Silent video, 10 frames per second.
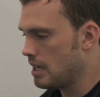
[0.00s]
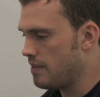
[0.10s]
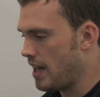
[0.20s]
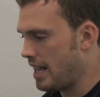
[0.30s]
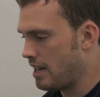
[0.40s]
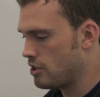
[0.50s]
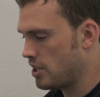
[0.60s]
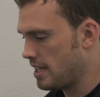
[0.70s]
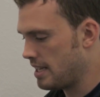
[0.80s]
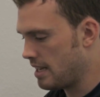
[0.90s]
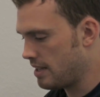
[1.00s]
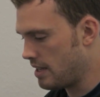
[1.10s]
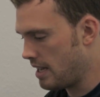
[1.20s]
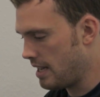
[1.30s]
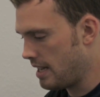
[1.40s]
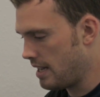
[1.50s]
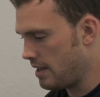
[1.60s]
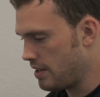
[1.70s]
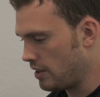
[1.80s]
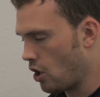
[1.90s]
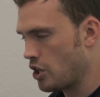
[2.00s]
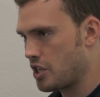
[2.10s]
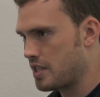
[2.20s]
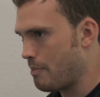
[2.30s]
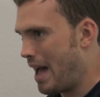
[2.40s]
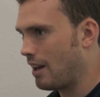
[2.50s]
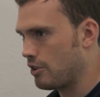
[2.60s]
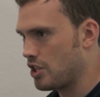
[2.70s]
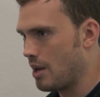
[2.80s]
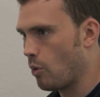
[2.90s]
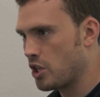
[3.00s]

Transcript: That energy launches a battleship.